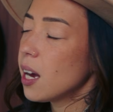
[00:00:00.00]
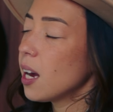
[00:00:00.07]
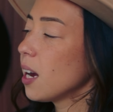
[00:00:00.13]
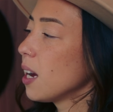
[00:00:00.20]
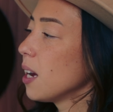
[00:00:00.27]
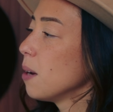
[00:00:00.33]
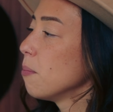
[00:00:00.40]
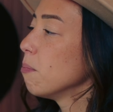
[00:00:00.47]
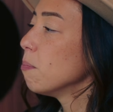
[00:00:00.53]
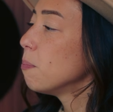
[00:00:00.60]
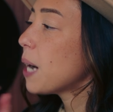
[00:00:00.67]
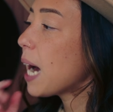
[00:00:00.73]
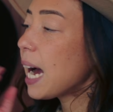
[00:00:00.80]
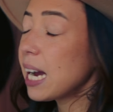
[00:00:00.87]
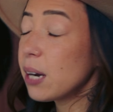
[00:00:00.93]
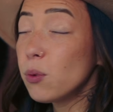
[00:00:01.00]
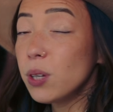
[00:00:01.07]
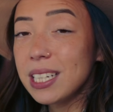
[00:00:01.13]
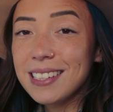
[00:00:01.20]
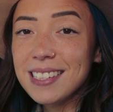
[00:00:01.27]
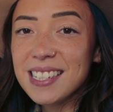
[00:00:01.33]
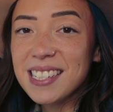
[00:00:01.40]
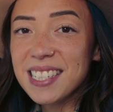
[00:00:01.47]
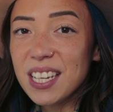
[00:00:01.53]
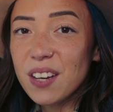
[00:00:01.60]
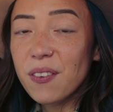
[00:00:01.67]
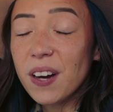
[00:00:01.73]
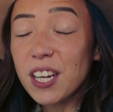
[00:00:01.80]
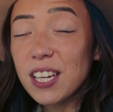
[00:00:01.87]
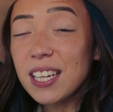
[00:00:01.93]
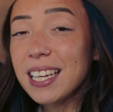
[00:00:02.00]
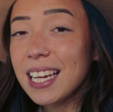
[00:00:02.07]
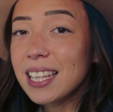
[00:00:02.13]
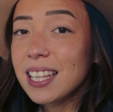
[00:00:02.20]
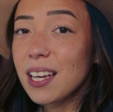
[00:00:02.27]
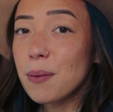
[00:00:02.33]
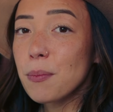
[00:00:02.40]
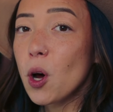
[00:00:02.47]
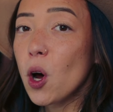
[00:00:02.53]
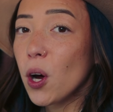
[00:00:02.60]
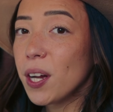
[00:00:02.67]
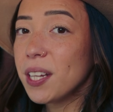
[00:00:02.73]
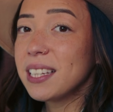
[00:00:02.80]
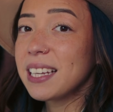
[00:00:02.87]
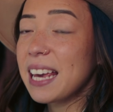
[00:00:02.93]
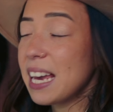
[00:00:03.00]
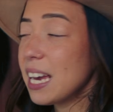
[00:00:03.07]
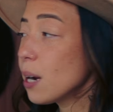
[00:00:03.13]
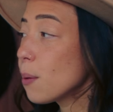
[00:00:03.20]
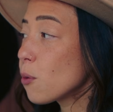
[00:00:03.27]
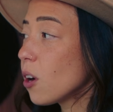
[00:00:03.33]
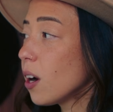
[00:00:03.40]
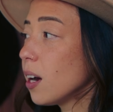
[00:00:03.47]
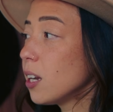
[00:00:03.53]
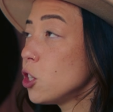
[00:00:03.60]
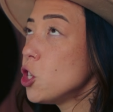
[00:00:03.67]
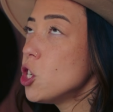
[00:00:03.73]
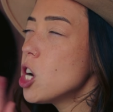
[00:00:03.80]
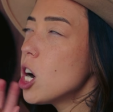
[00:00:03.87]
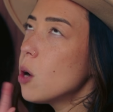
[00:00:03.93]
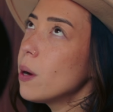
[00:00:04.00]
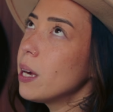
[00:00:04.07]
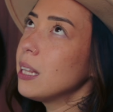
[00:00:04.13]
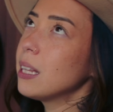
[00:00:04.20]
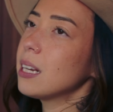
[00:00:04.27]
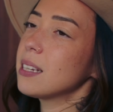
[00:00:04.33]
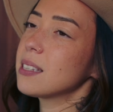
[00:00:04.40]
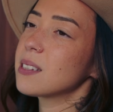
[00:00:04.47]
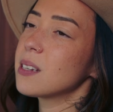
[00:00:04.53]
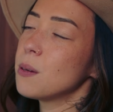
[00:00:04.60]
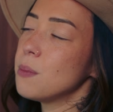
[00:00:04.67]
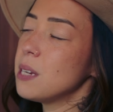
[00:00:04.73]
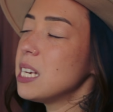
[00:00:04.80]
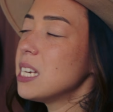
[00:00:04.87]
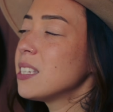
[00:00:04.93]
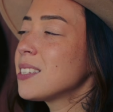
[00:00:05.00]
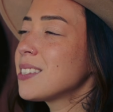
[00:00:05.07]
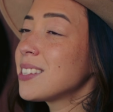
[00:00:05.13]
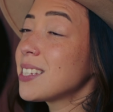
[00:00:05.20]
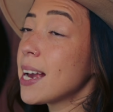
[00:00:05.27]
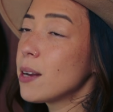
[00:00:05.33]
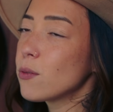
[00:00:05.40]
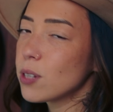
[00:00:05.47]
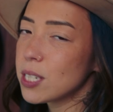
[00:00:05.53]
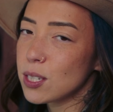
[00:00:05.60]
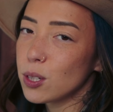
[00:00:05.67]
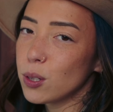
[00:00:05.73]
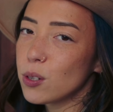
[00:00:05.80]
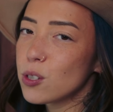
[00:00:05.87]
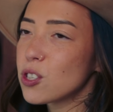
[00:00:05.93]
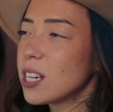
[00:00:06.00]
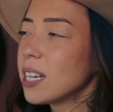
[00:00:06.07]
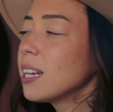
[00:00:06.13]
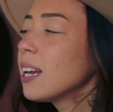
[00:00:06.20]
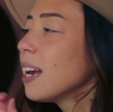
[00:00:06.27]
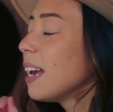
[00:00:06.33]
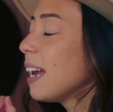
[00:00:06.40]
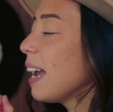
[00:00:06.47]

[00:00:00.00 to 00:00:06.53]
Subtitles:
but I wanted to see if I could get them on the camera, knowing that it's gonna be insane resolution,